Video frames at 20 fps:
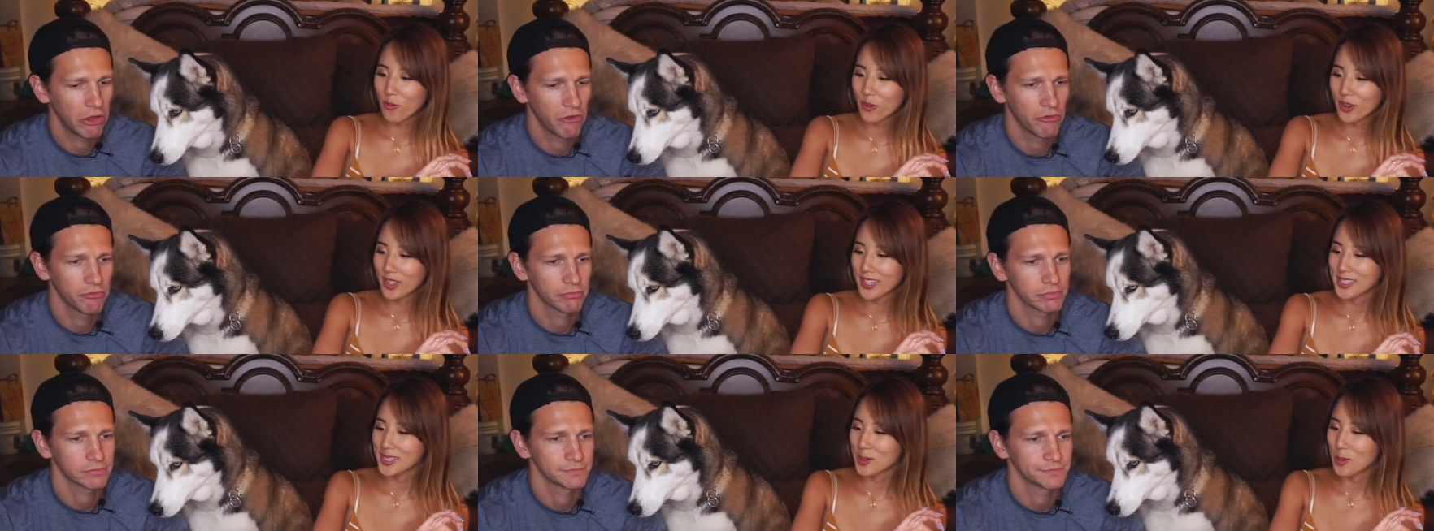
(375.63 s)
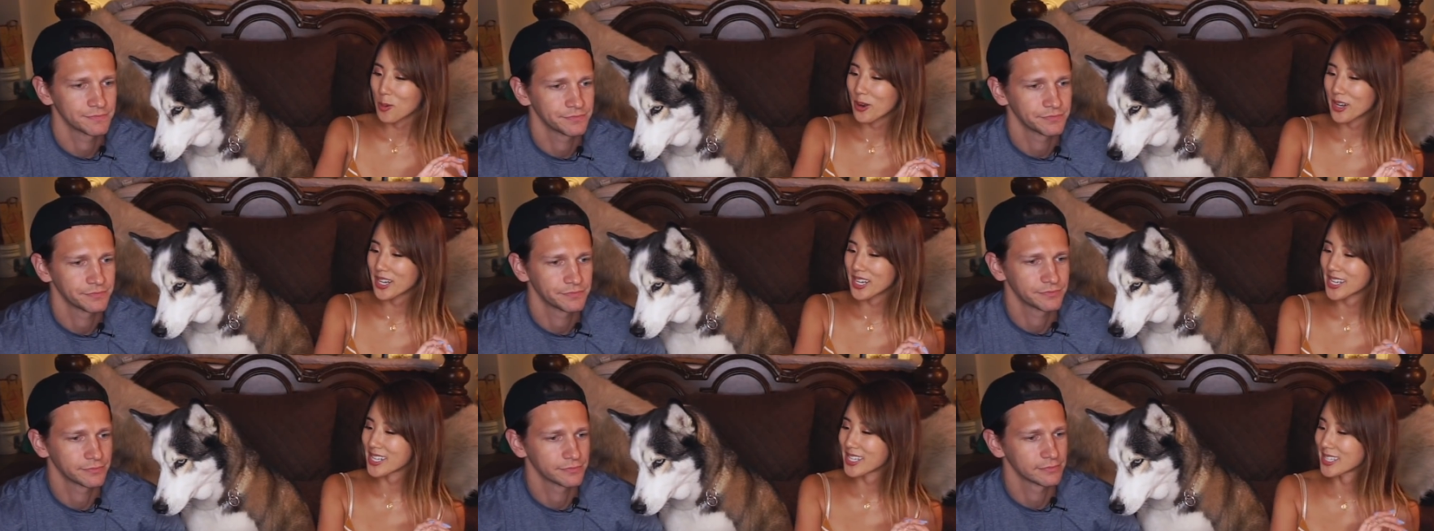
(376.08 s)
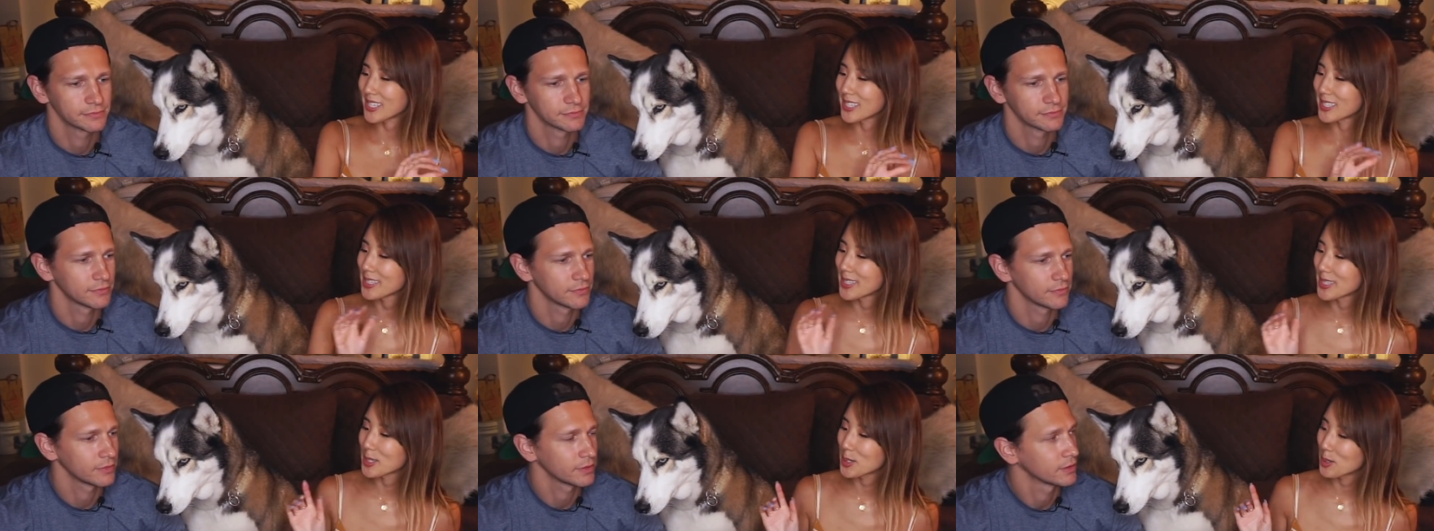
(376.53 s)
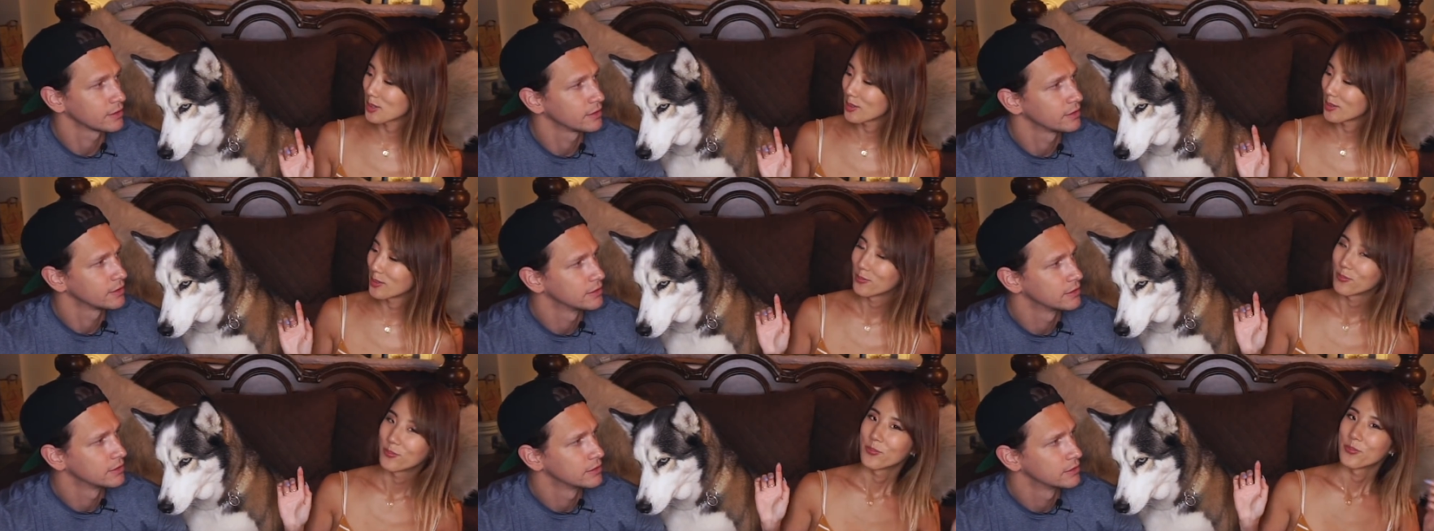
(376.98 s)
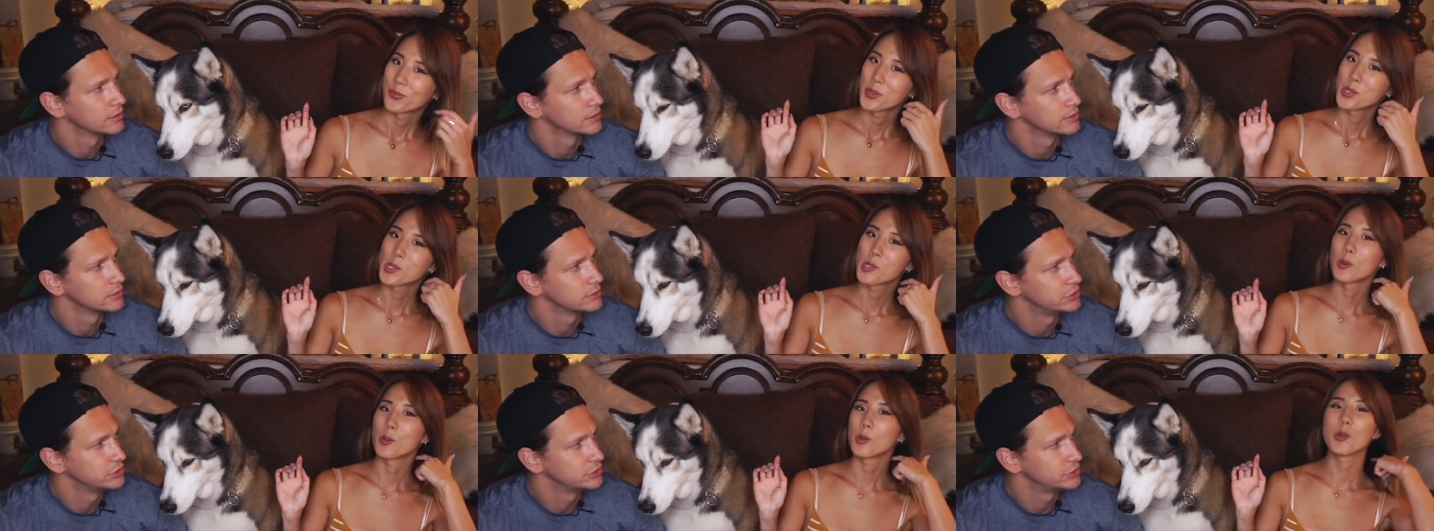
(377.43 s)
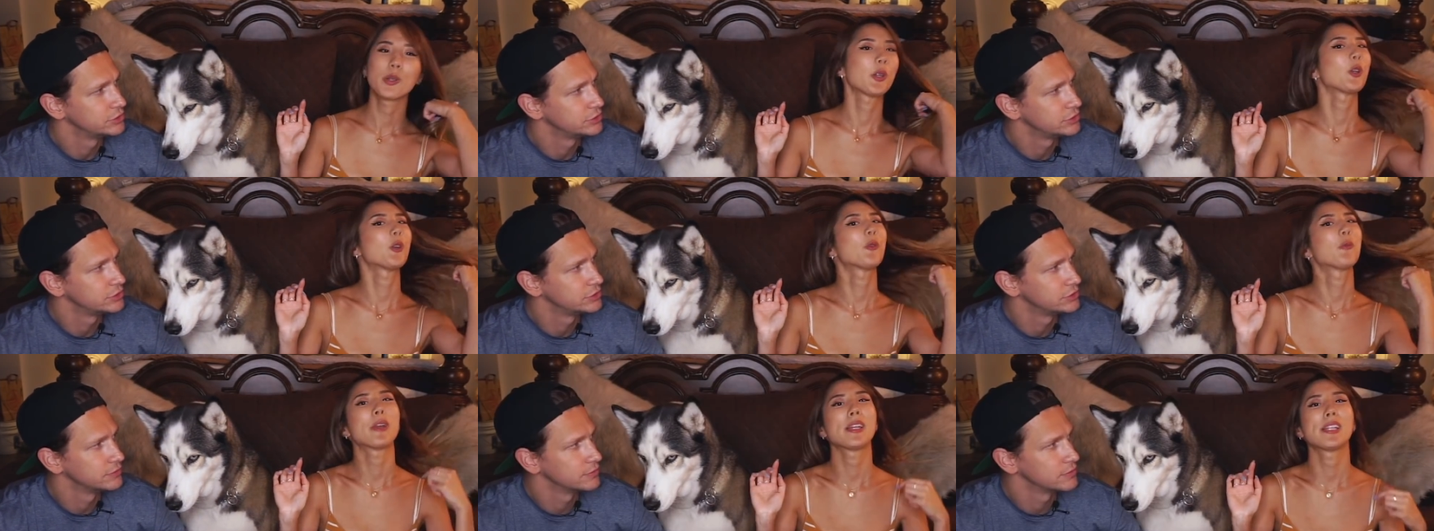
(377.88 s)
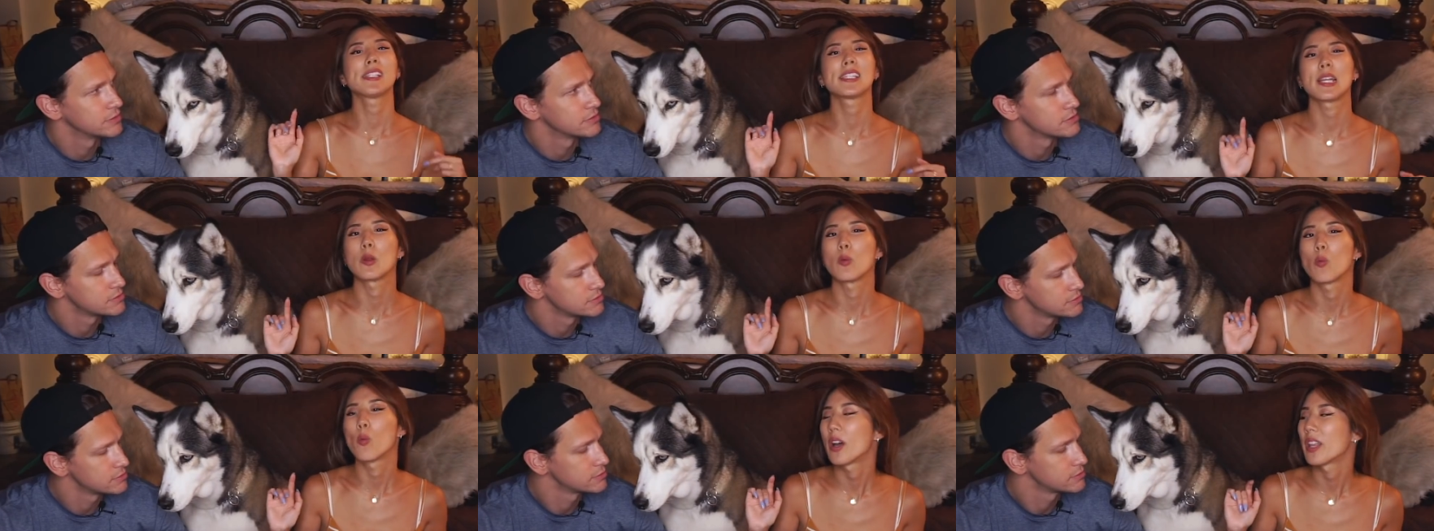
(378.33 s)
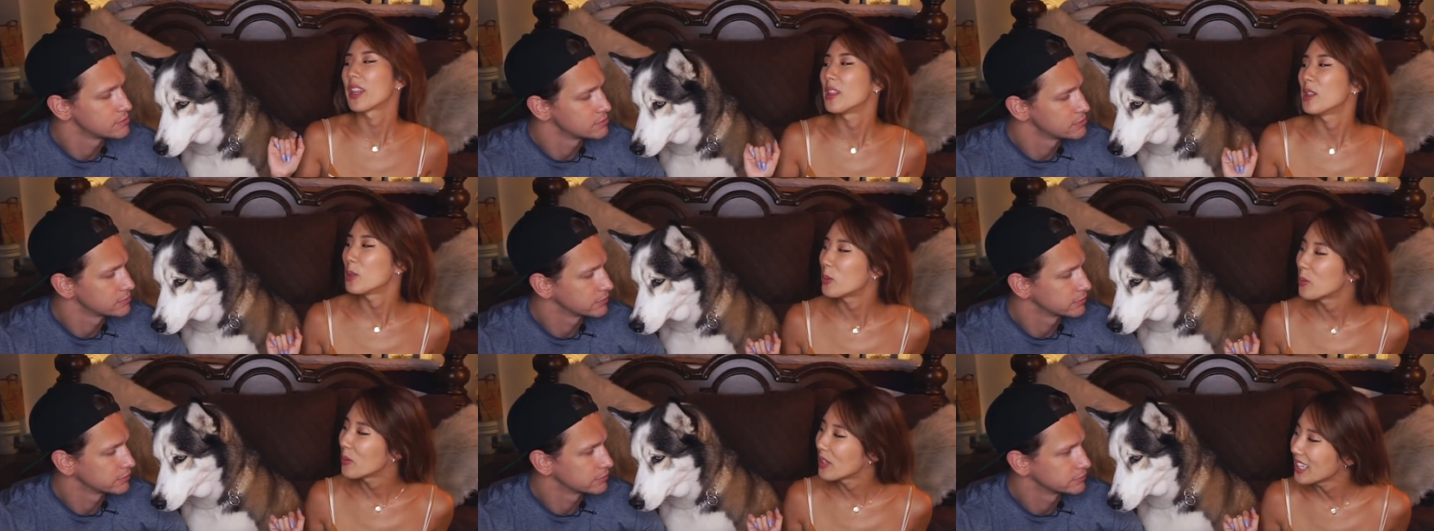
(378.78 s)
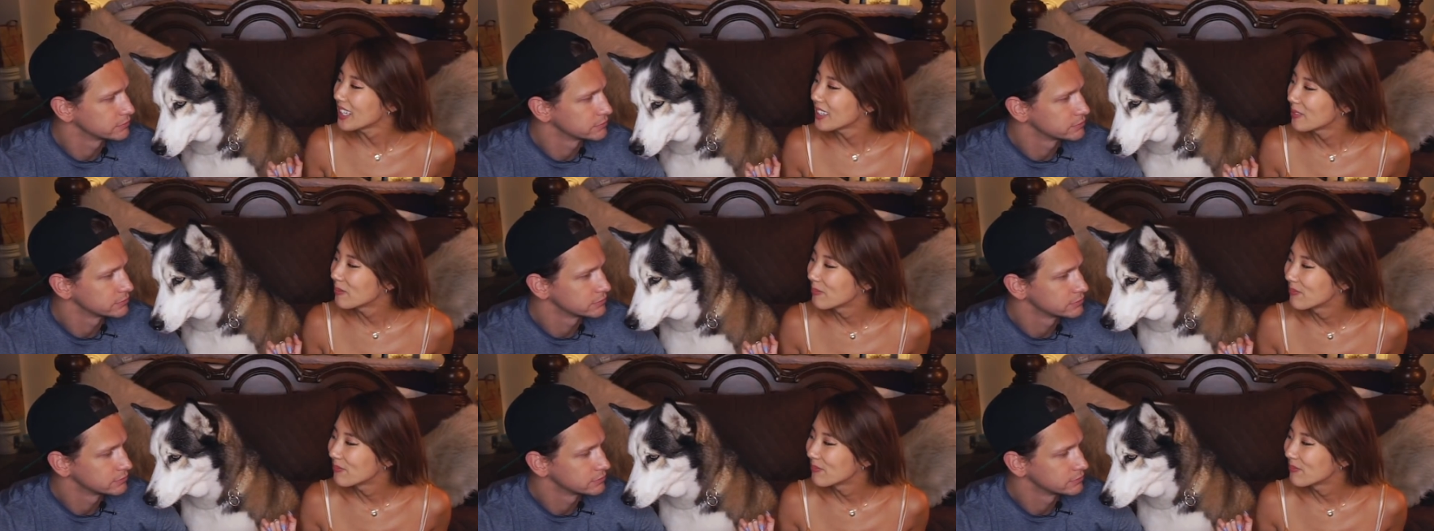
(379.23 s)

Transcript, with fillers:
Speaker 1: far the score is 2 humans and 1 Louis. The